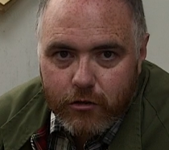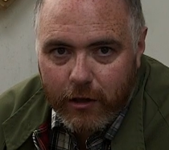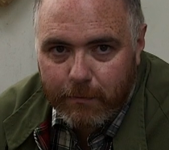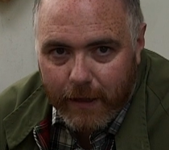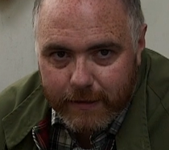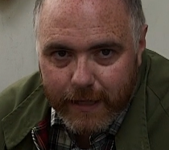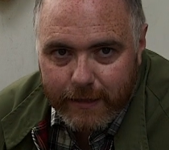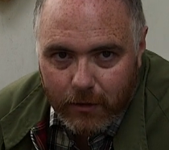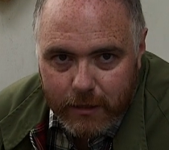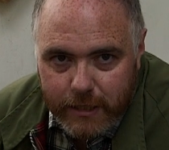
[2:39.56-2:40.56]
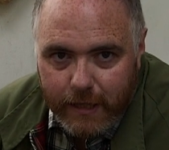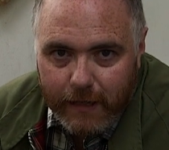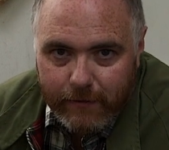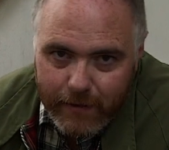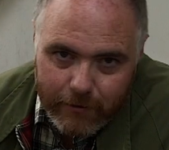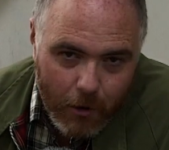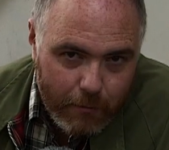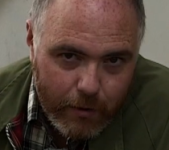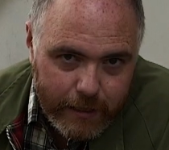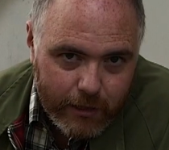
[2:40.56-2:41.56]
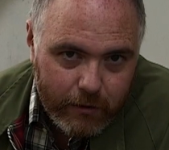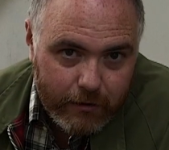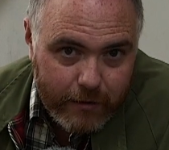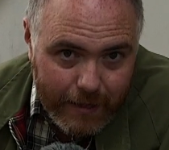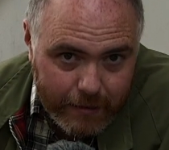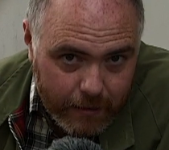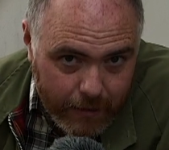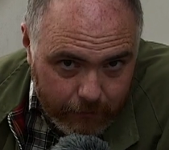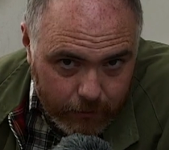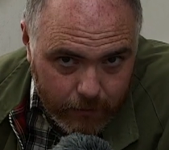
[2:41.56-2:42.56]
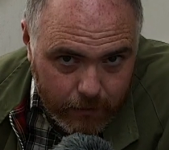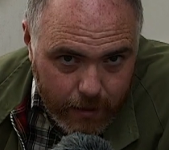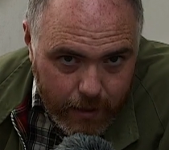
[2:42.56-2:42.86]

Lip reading: Transplant technology like this, operating on a cellular level,